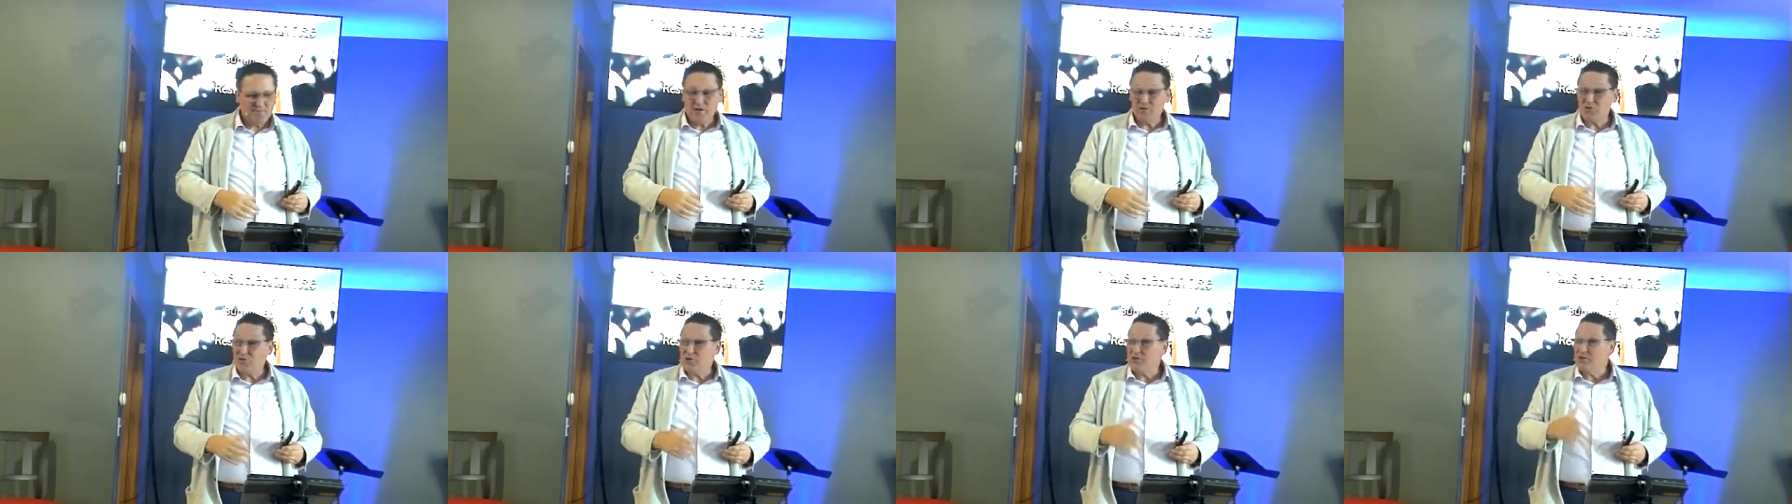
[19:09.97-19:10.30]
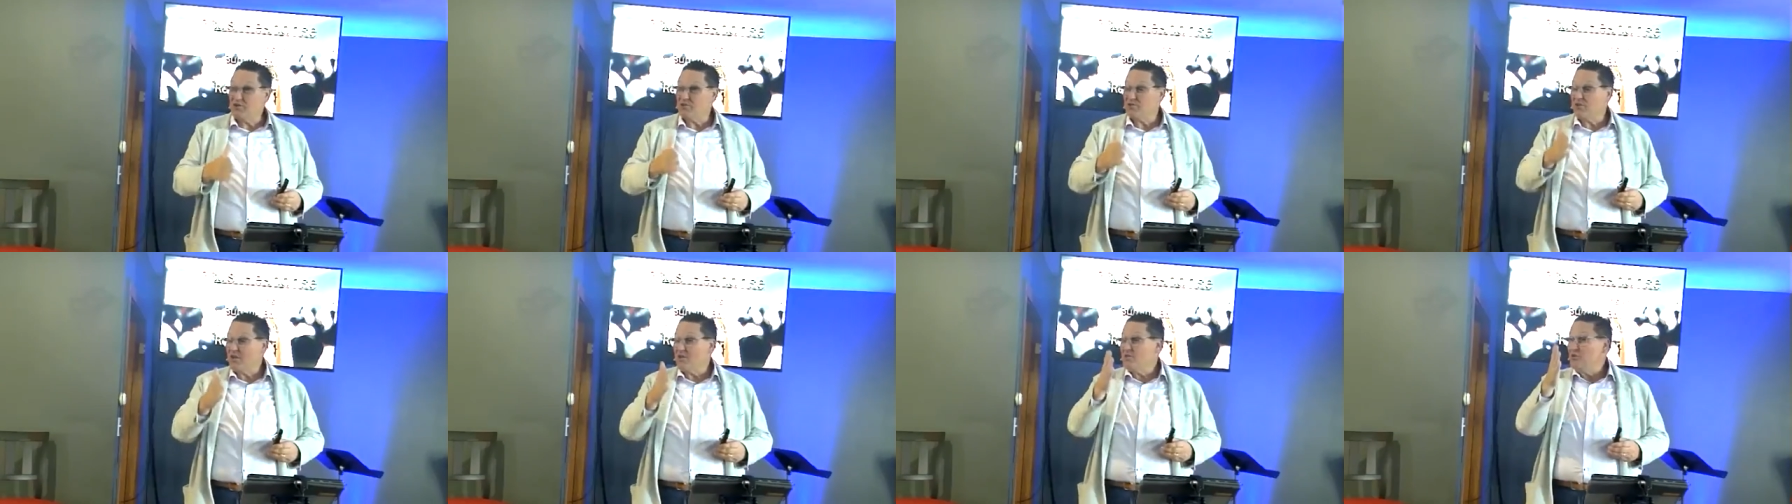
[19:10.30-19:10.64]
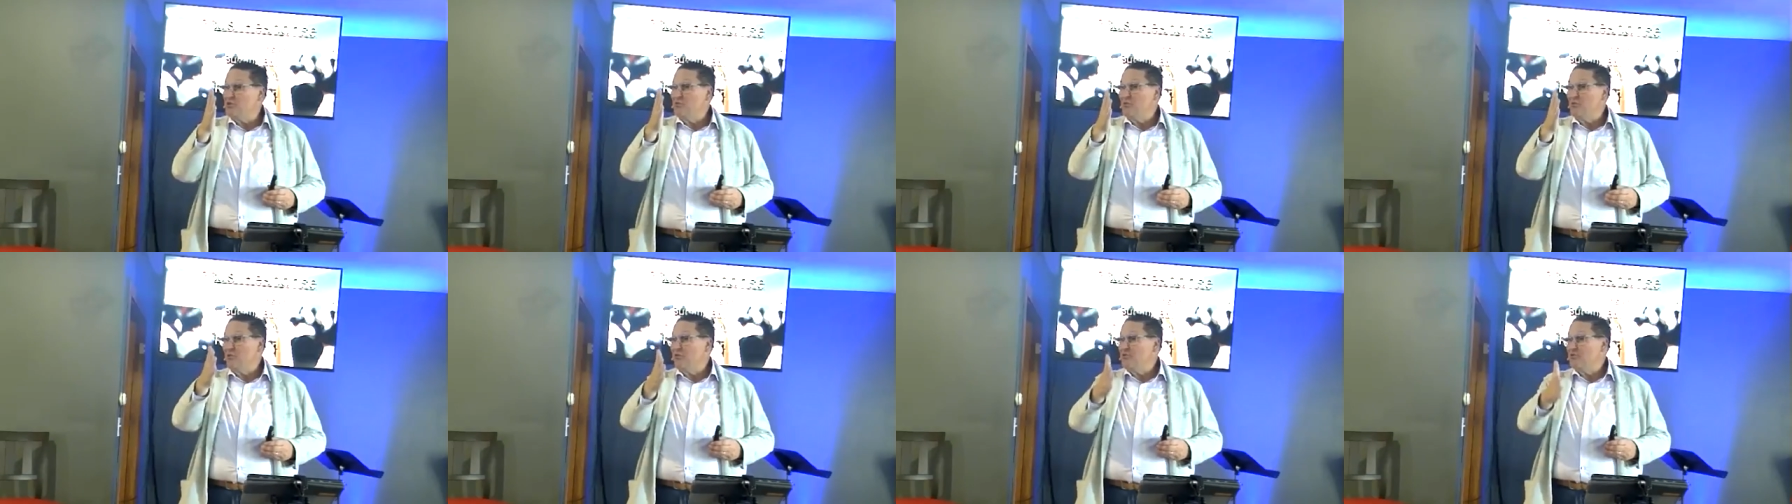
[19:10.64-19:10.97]
But Jesus
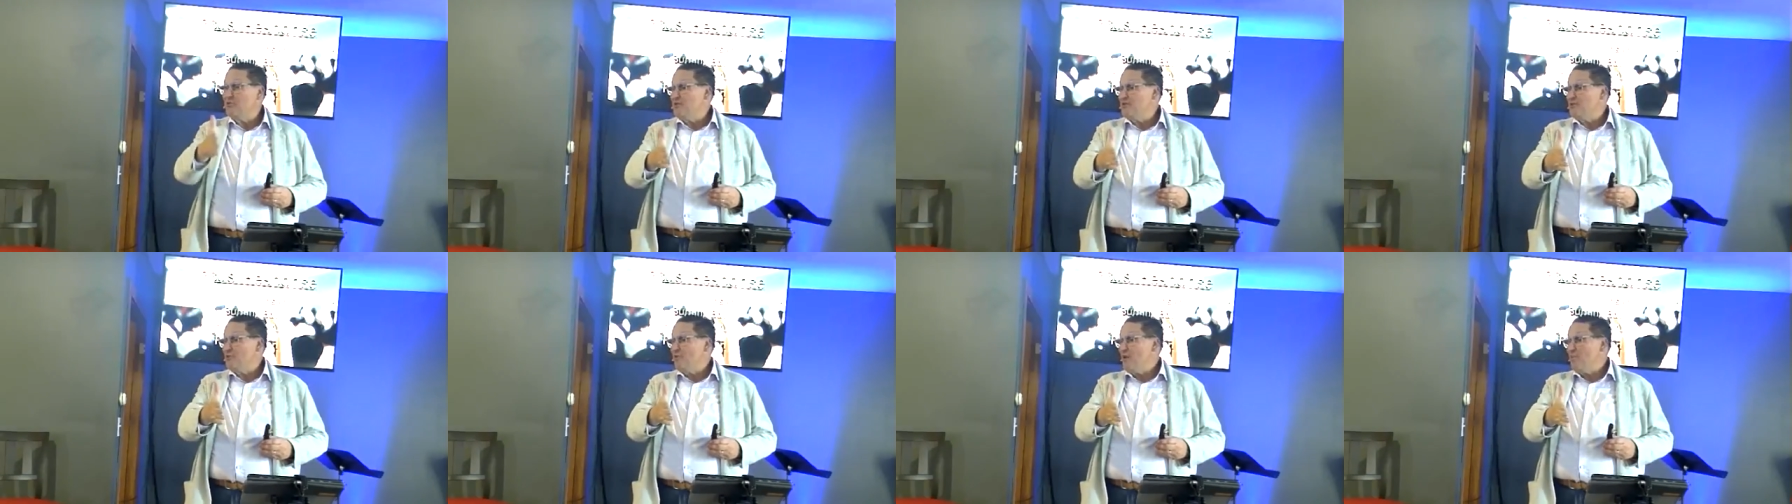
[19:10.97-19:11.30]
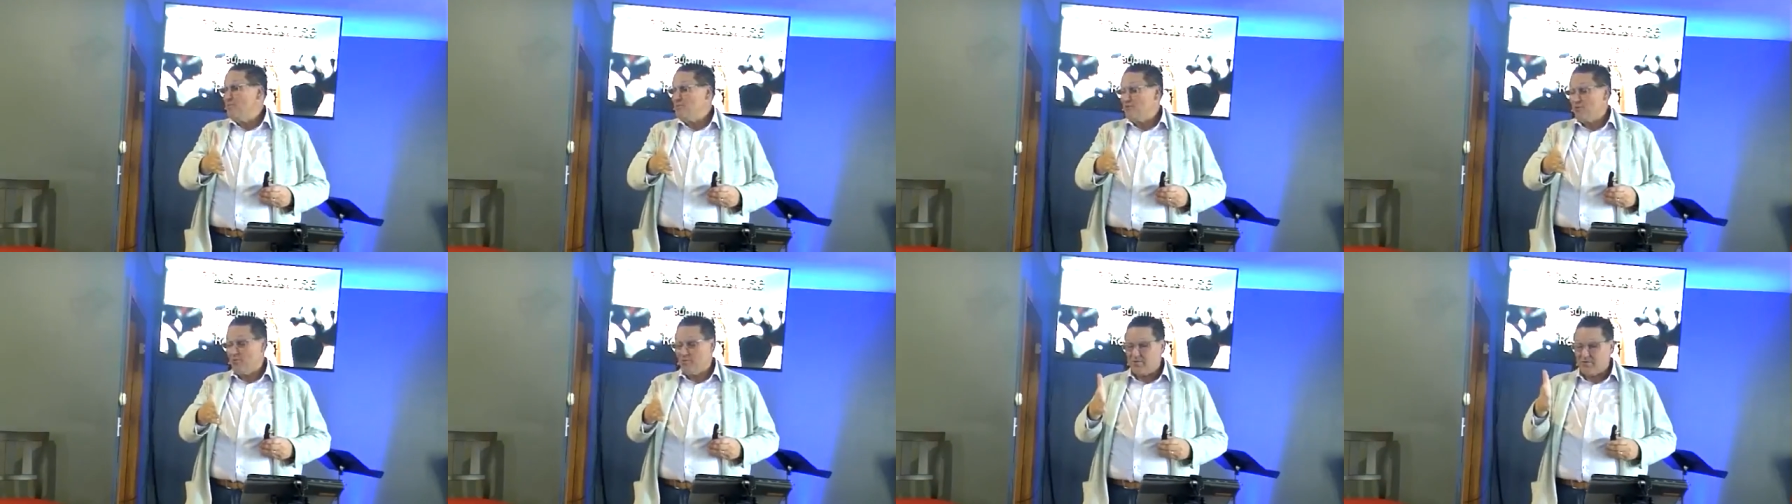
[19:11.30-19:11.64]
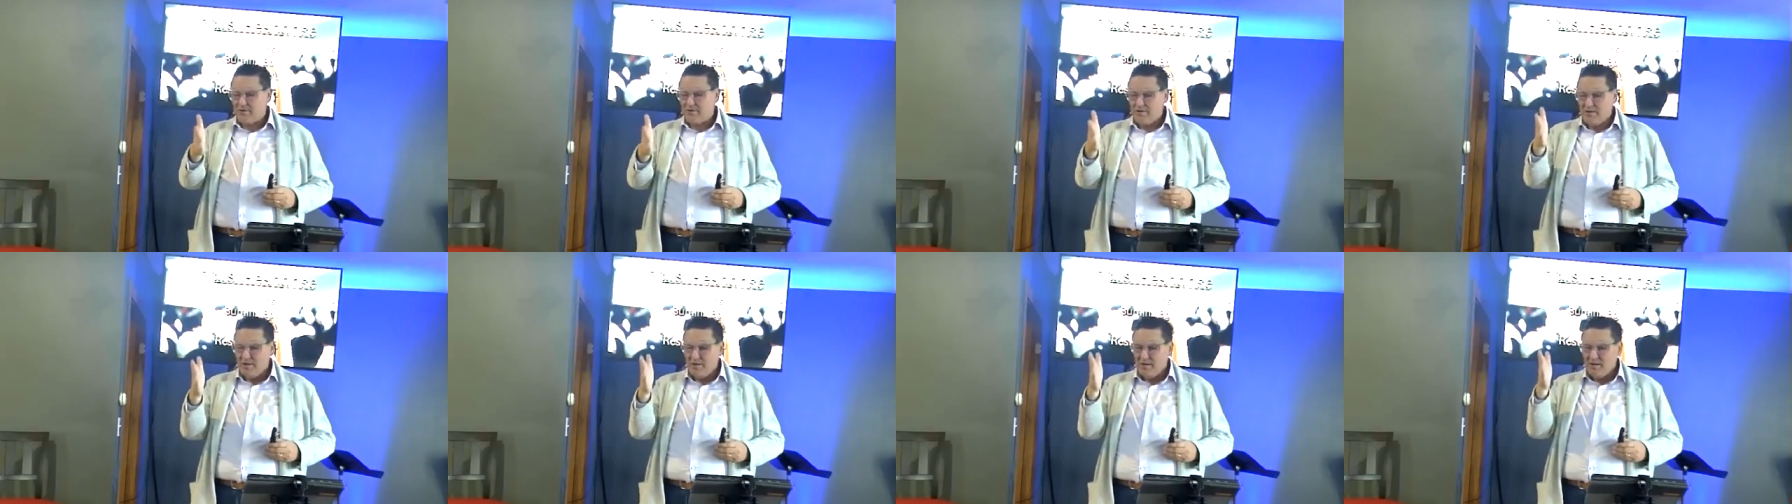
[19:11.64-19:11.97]
says, You don't understand the
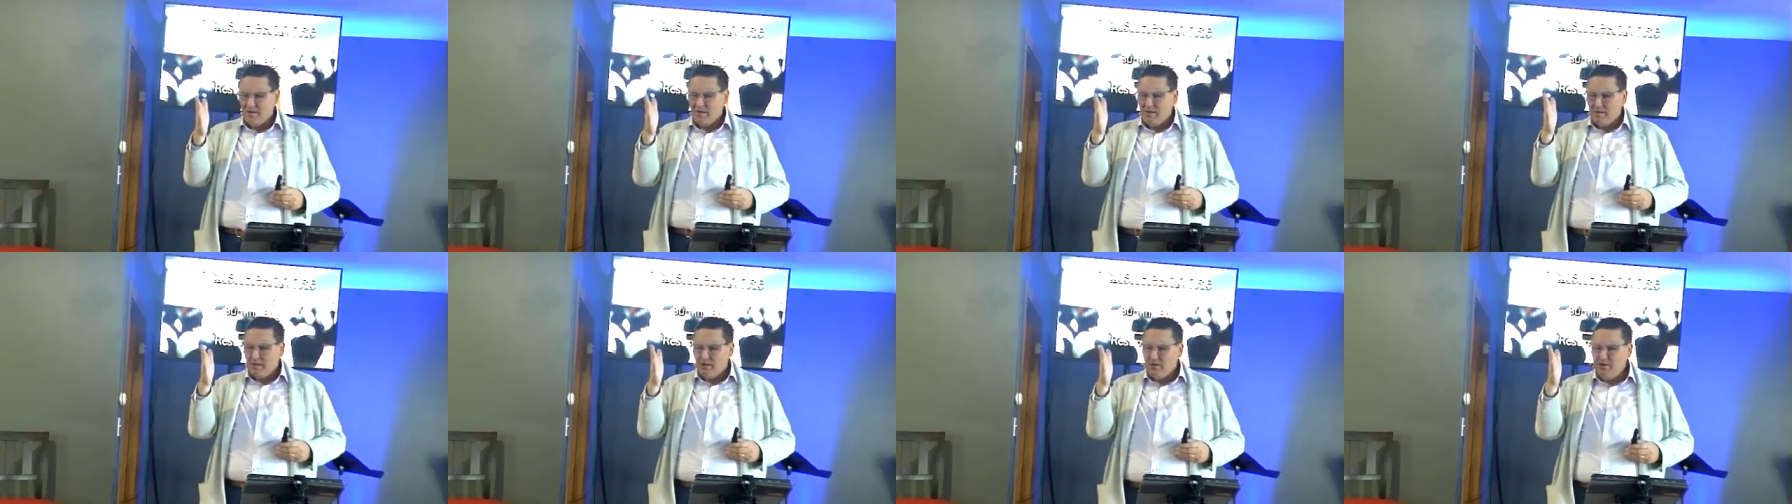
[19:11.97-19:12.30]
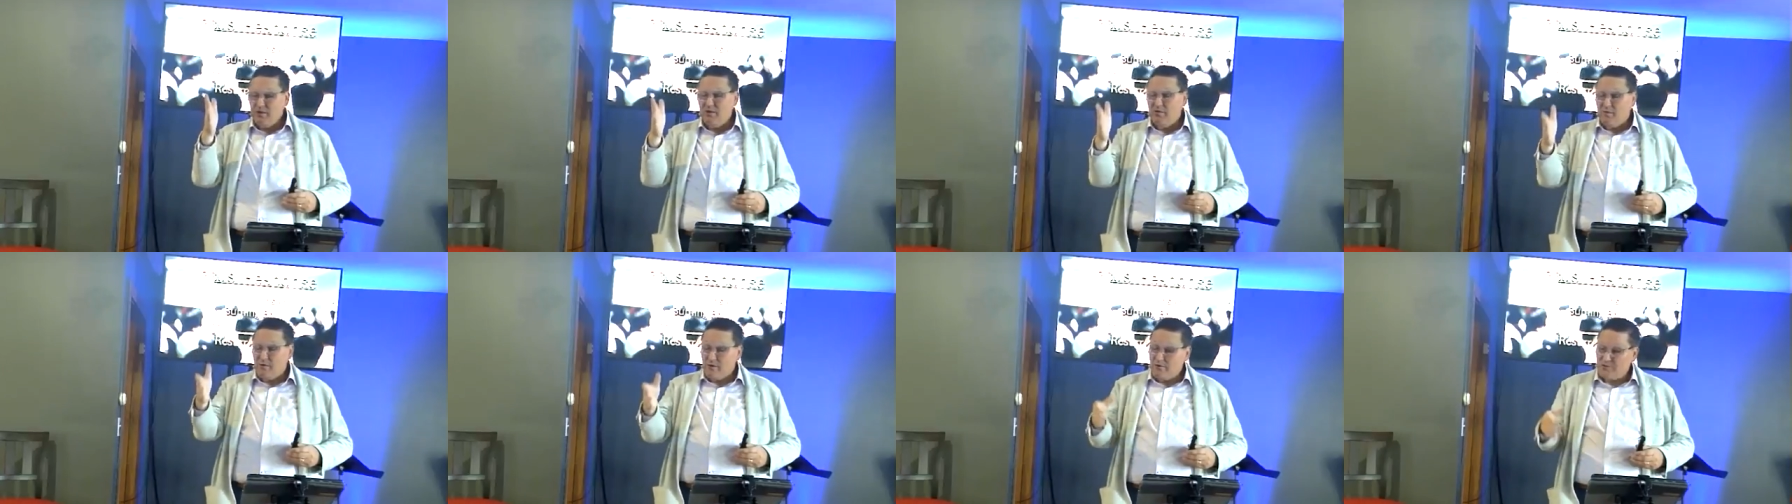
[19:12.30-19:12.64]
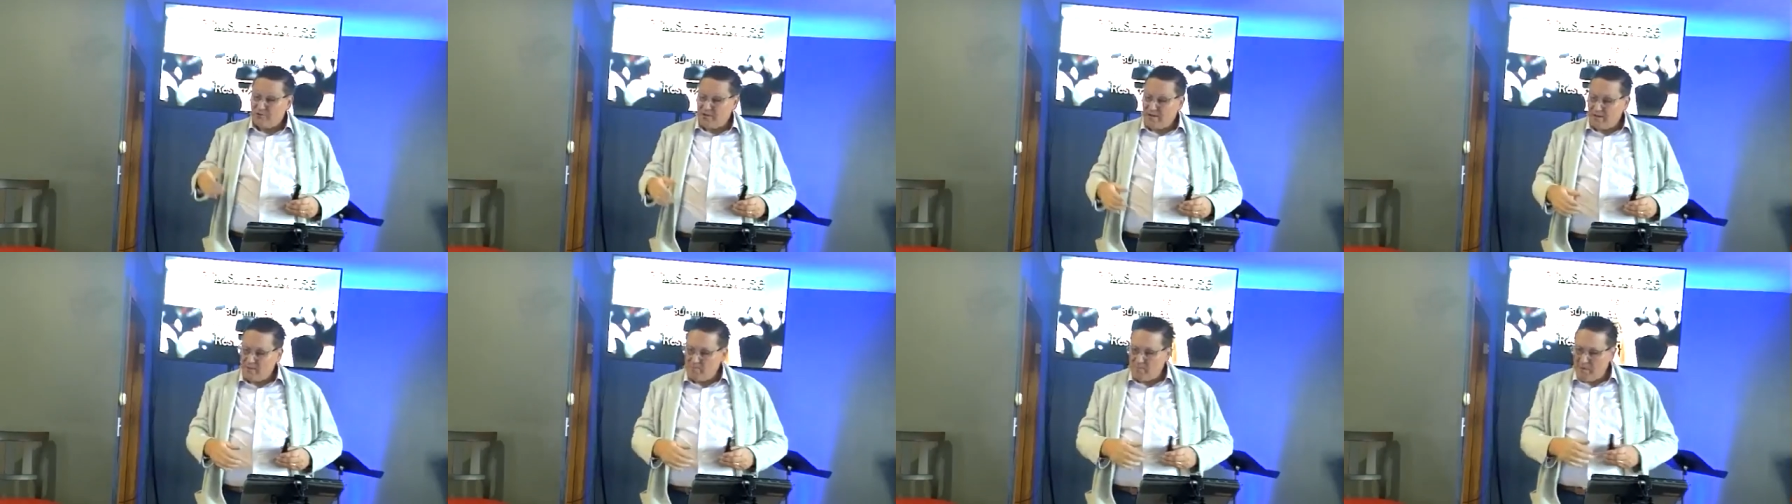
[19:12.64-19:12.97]
scriptures. You don't
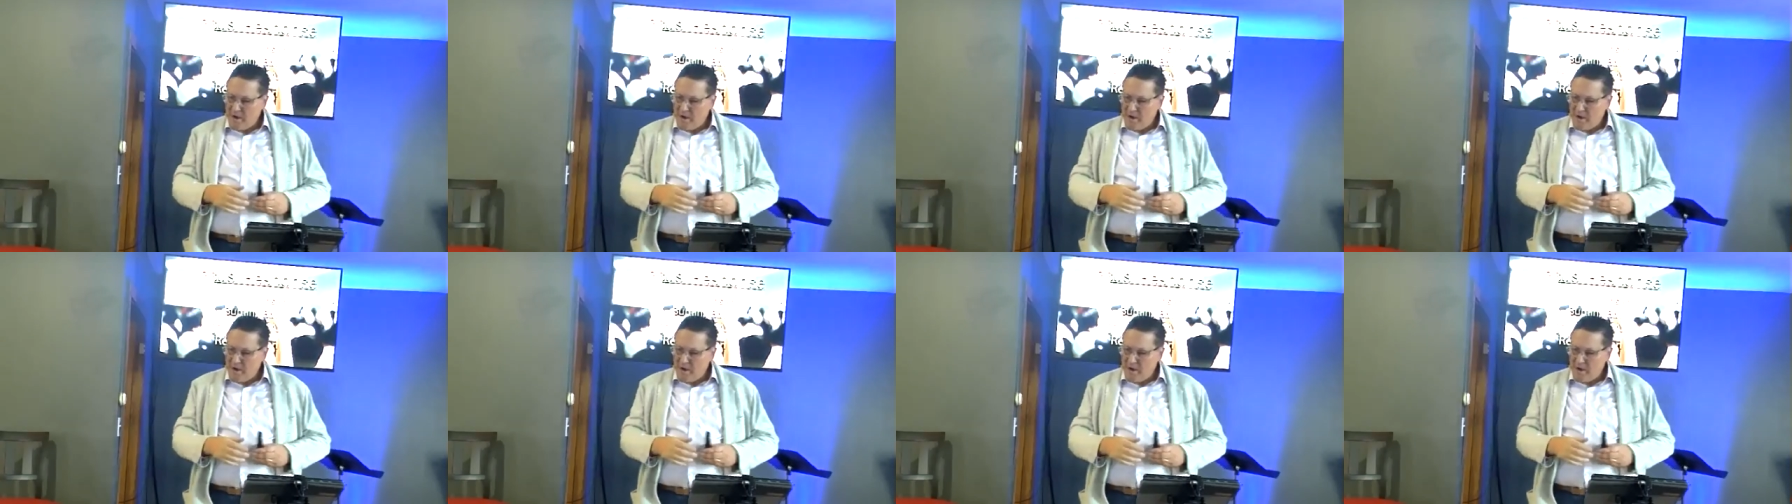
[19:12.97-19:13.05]
understand the